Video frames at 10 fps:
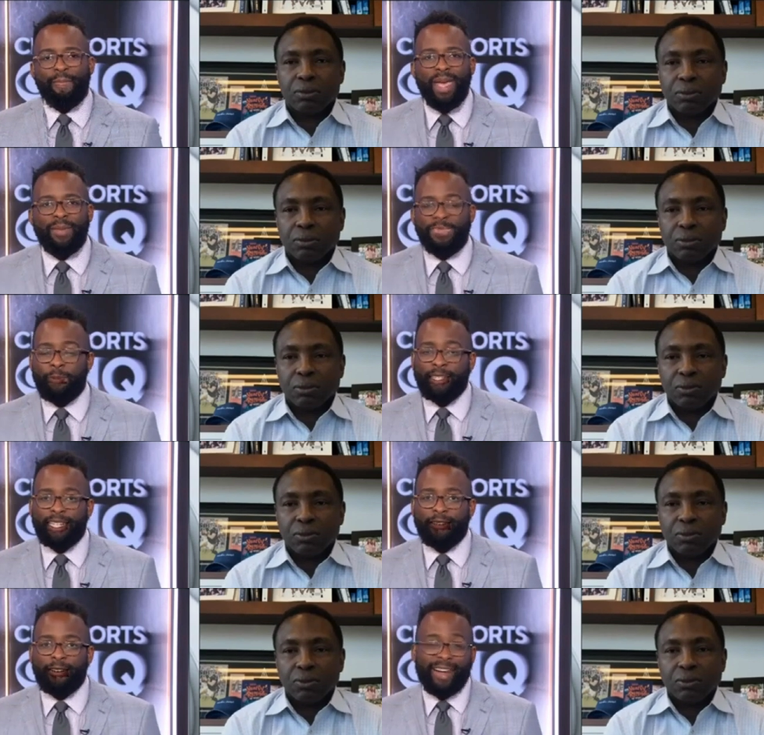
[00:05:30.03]
Speaker 1: especially
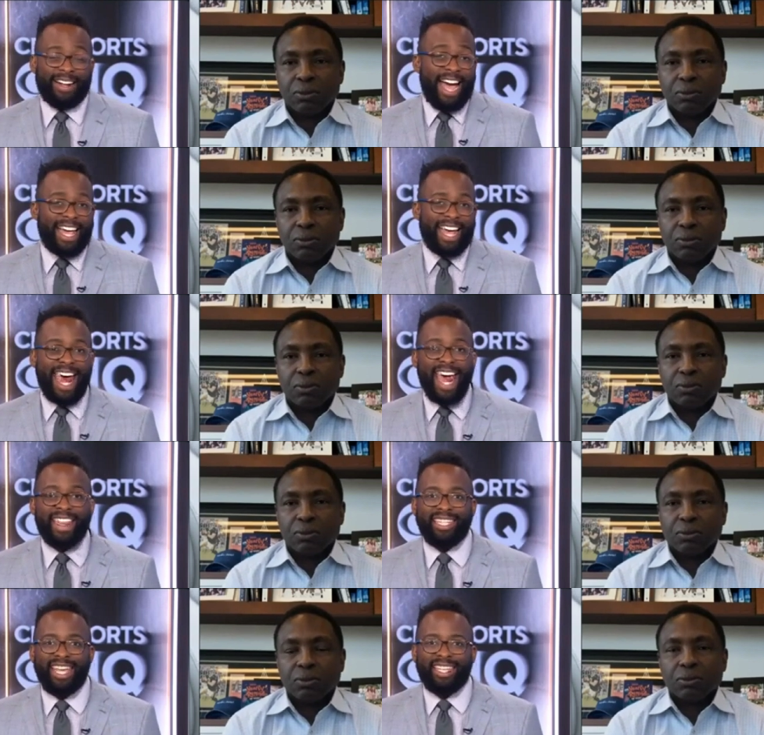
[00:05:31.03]
a guy like Ant that
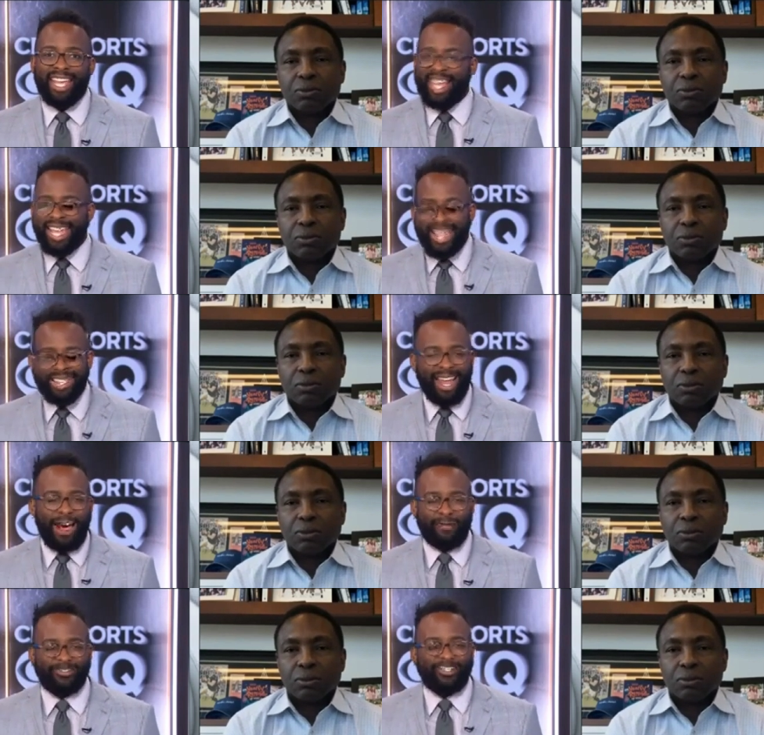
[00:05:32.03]
says he's
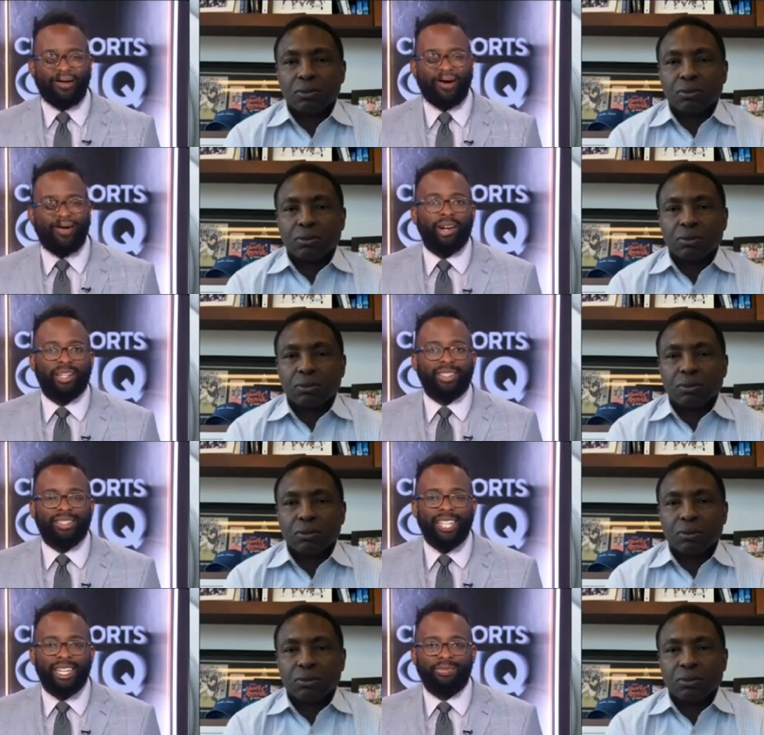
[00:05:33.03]
option number one on this
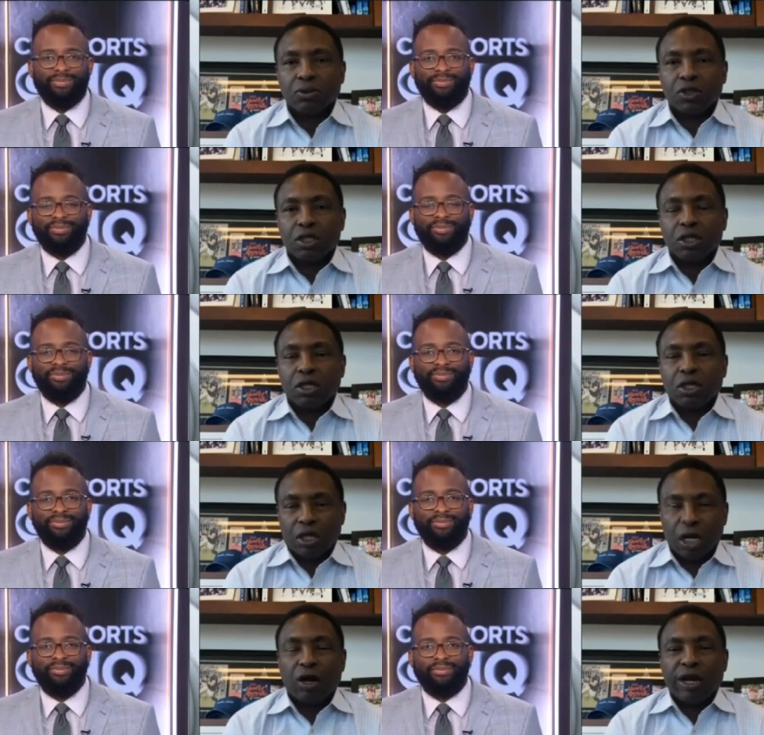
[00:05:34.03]
team?
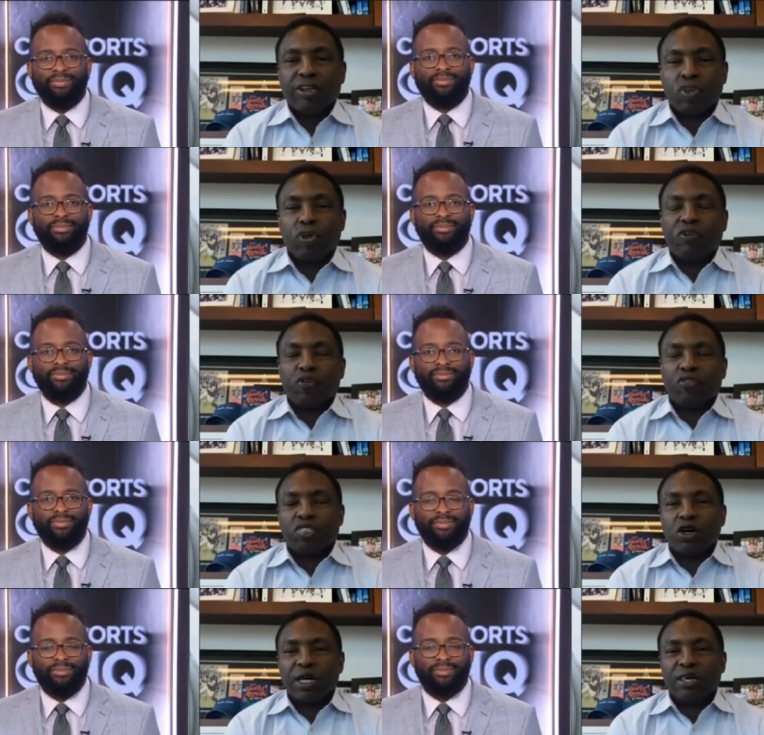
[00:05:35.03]
All right,
Speaker 2: so if you
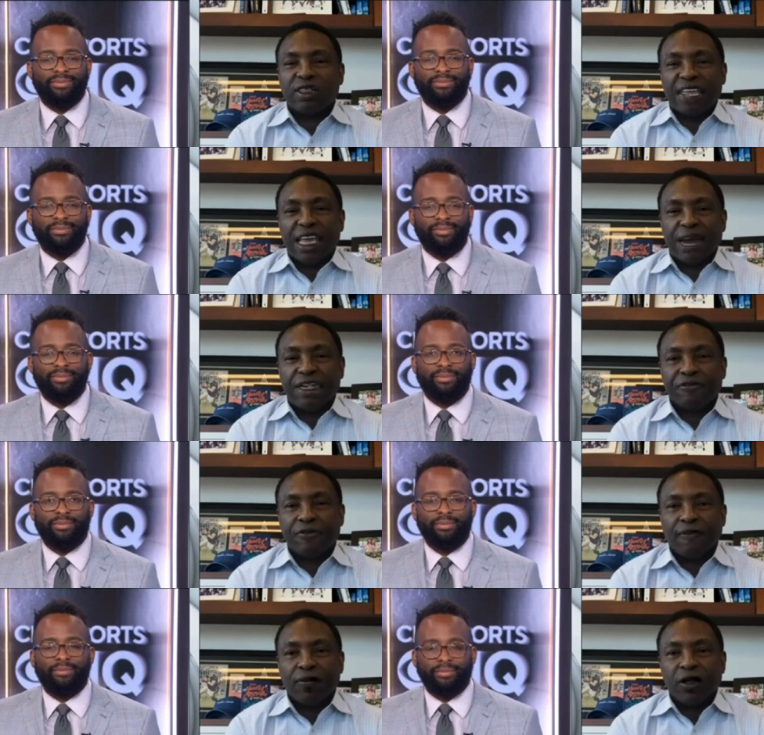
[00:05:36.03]
start Steph,
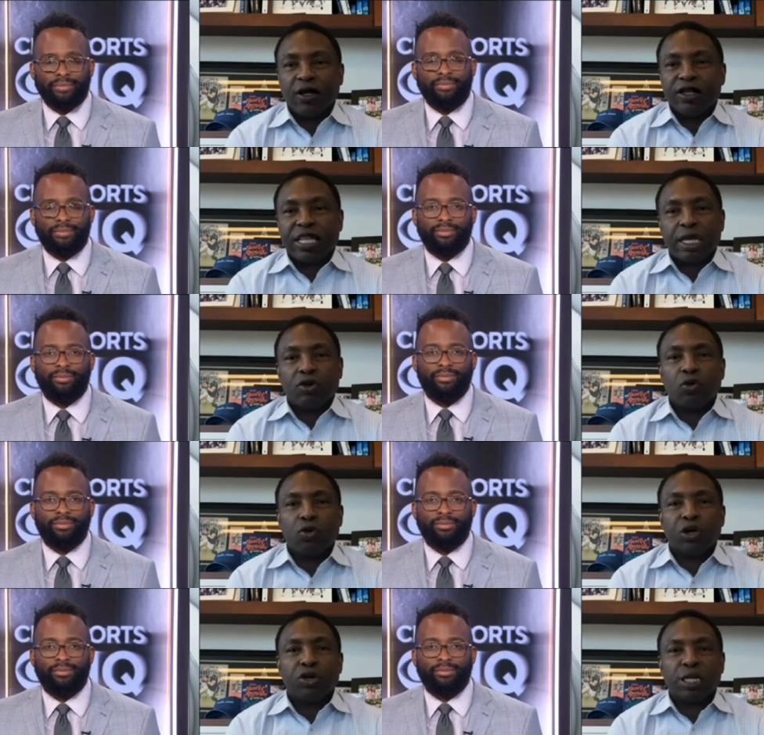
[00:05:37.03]
then who are
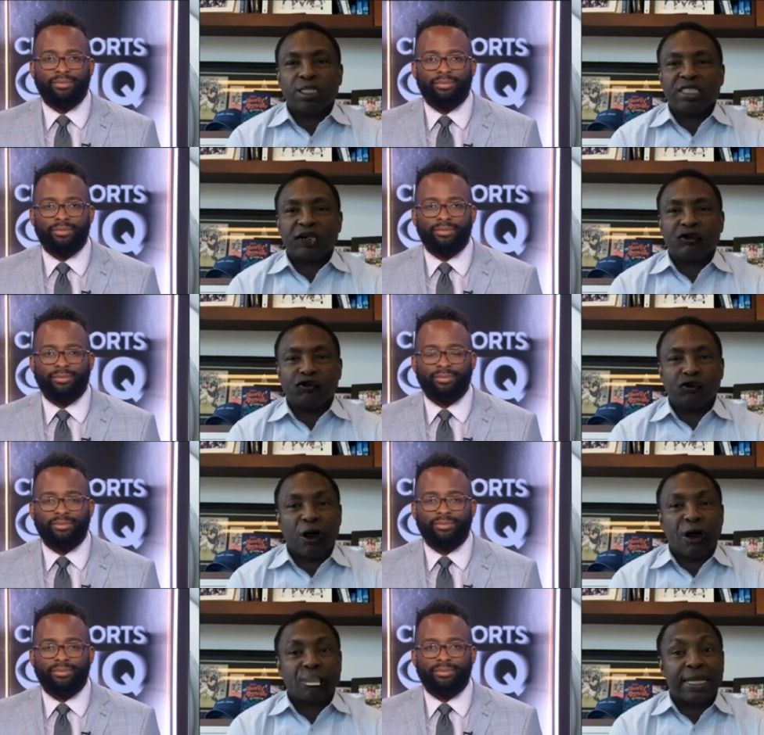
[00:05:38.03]
you going to sit? Drew
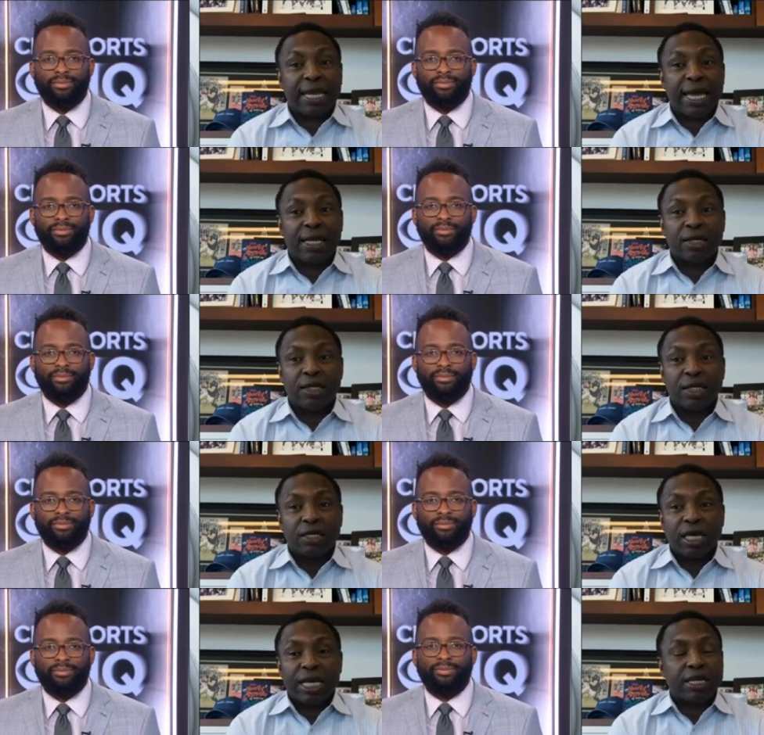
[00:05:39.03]
Holiday?
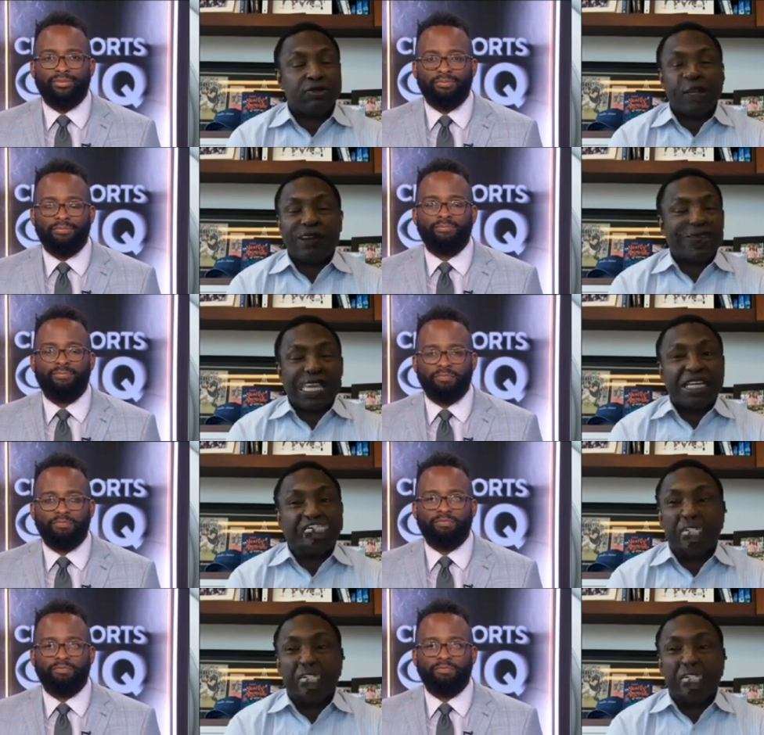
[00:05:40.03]
And they need Drew